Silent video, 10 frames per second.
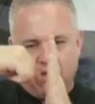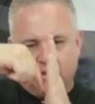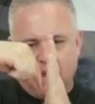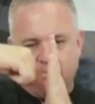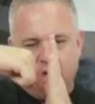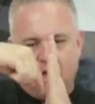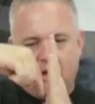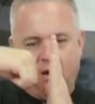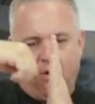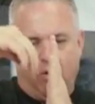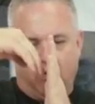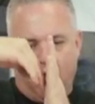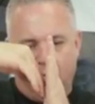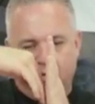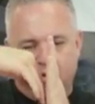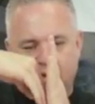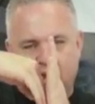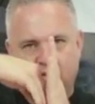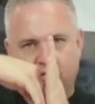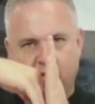keep that hole open to
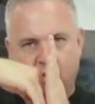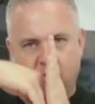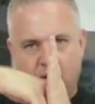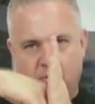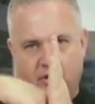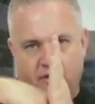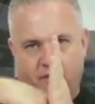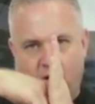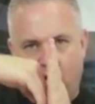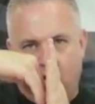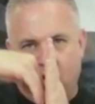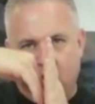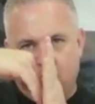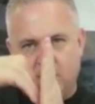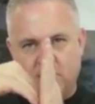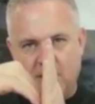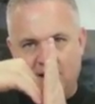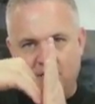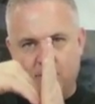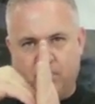get the film down really far, instead of
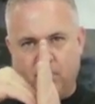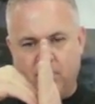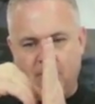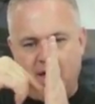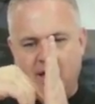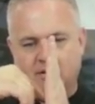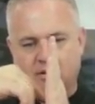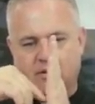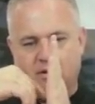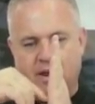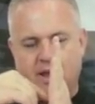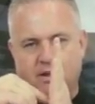having to pull it back to create